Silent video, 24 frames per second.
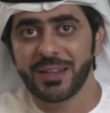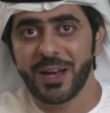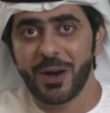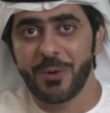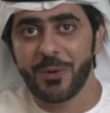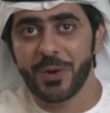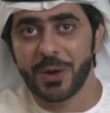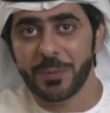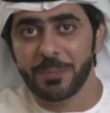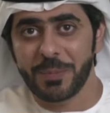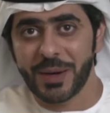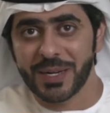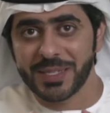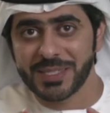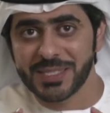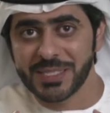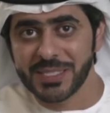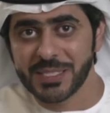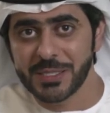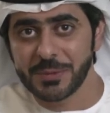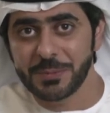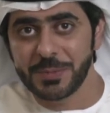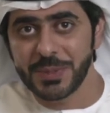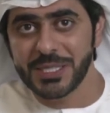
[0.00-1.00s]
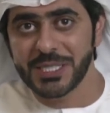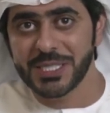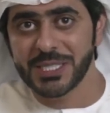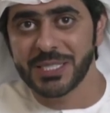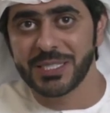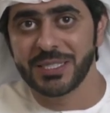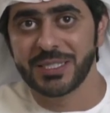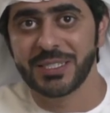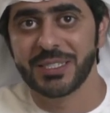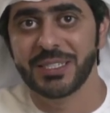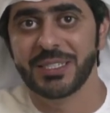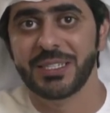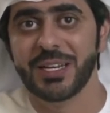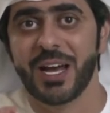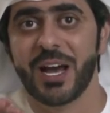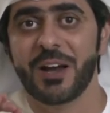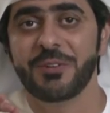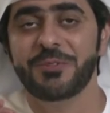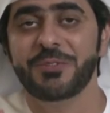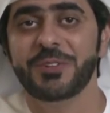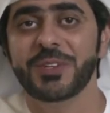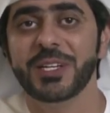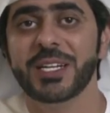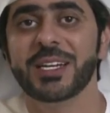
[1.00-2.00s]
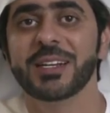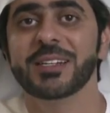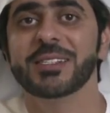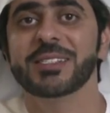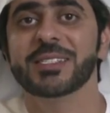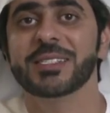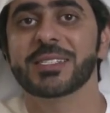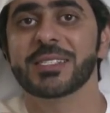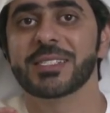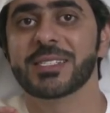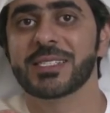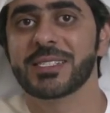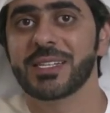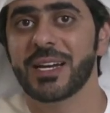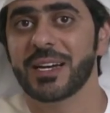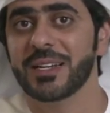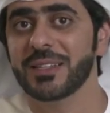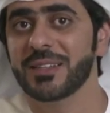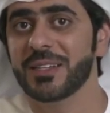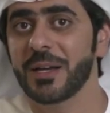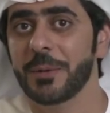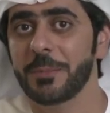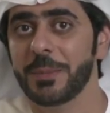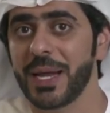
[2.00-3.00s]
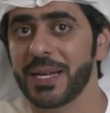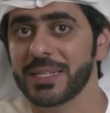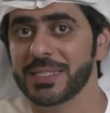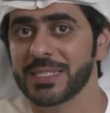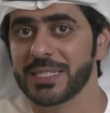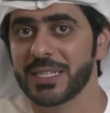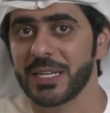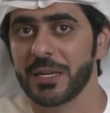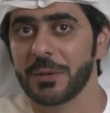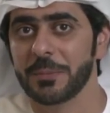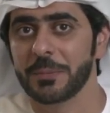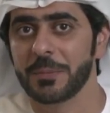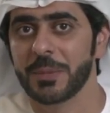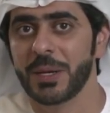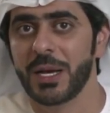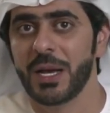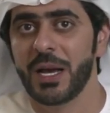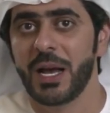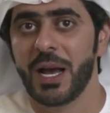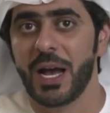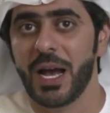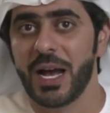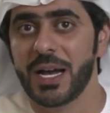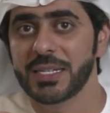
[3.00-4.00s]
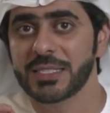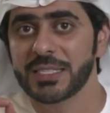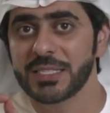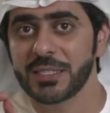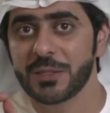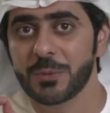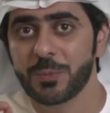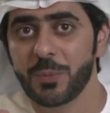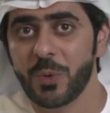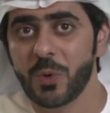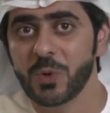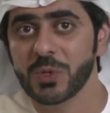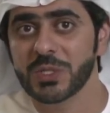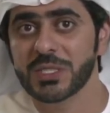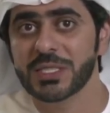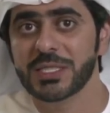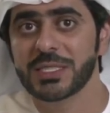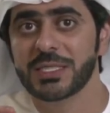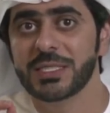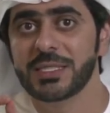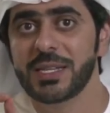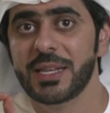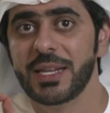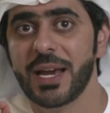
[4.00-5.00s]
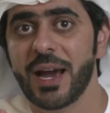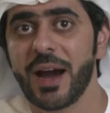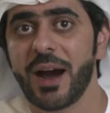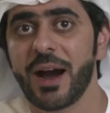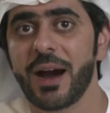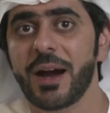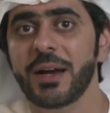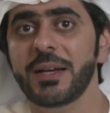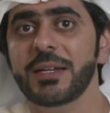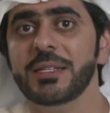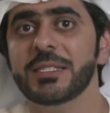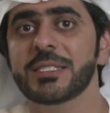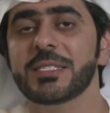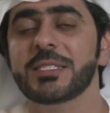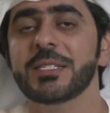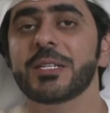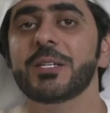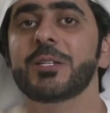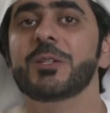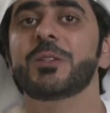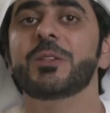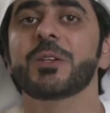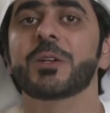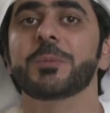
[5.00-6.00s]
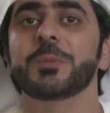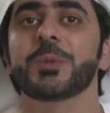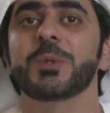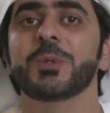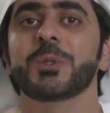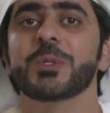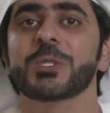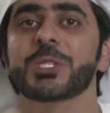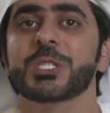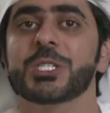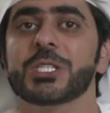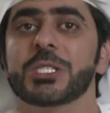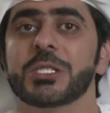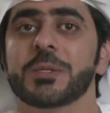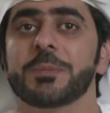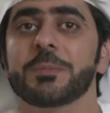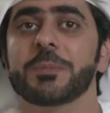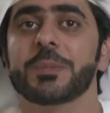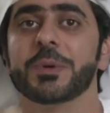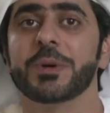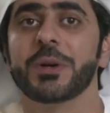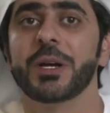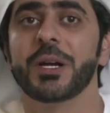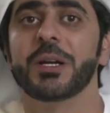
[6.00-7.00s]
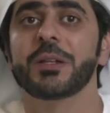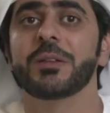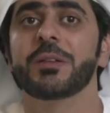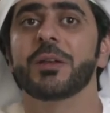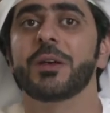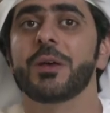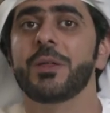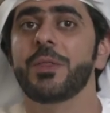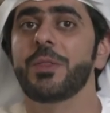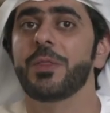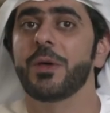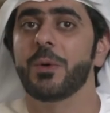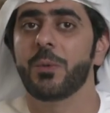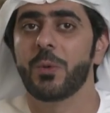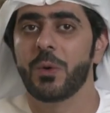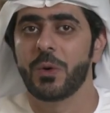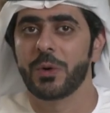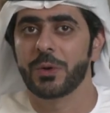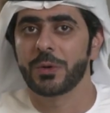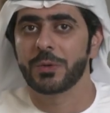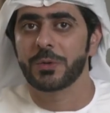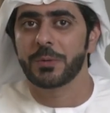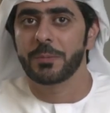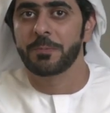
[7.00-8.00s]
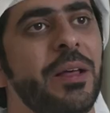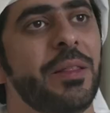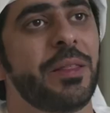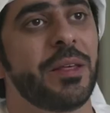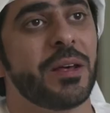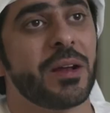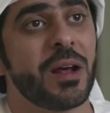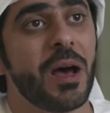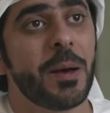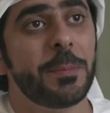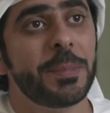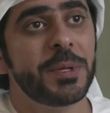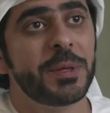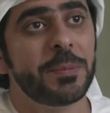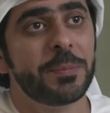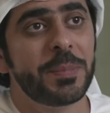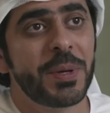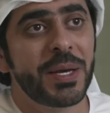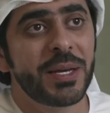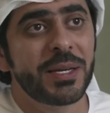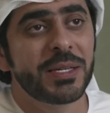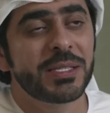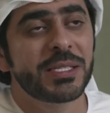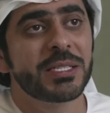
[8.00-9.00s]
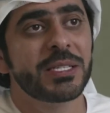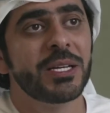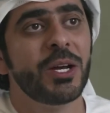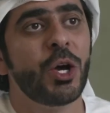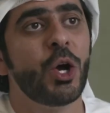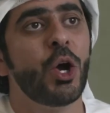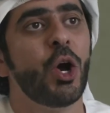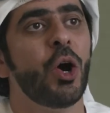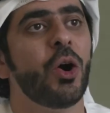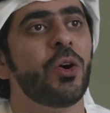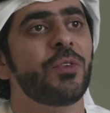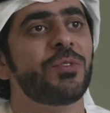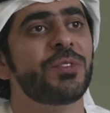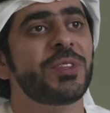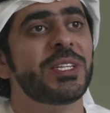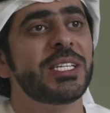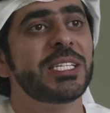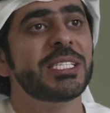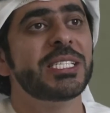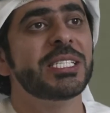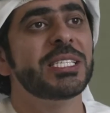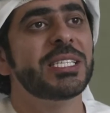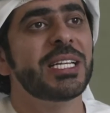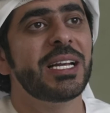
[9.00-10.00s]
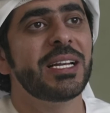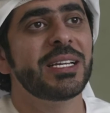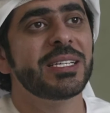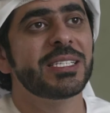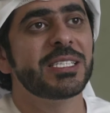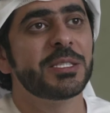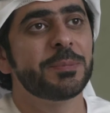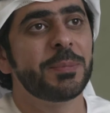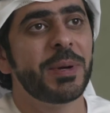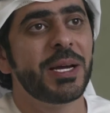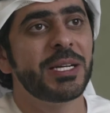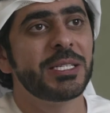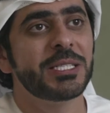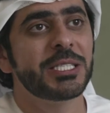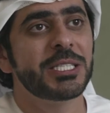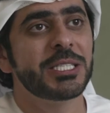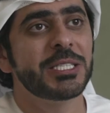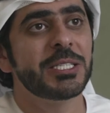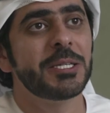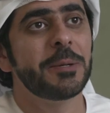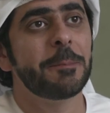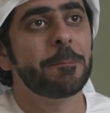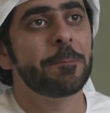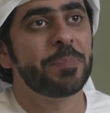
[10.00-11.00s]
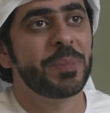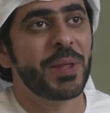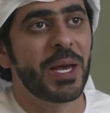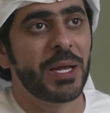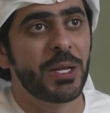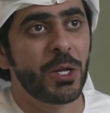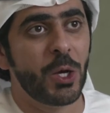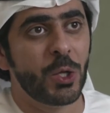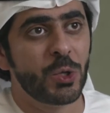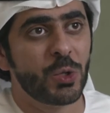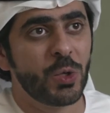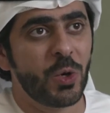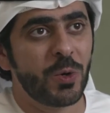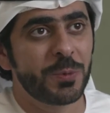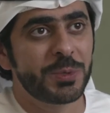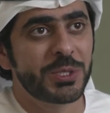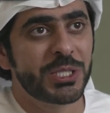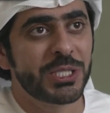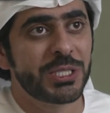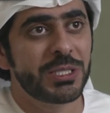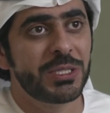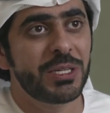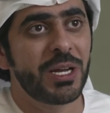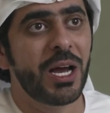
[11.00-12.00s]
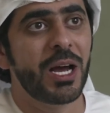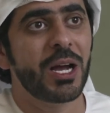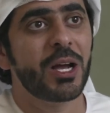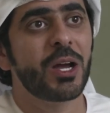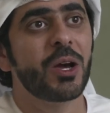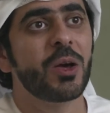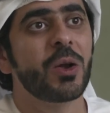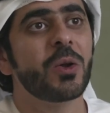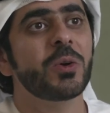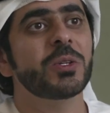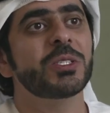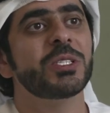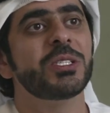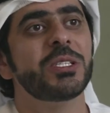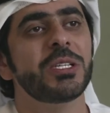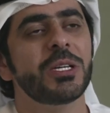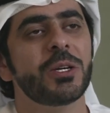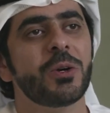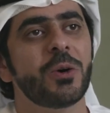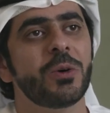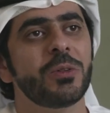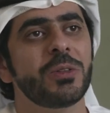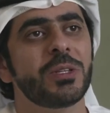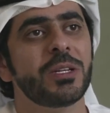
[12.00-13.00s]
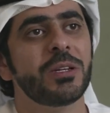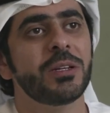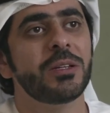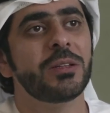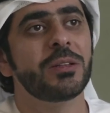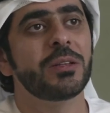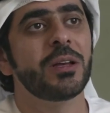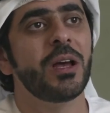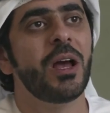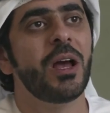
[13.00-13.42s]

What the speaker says: our participation in Africa's startup landscape, as it boasts the highest entrepreneurship rate in the world. The rapid pace of digital expansion and adoption across the continent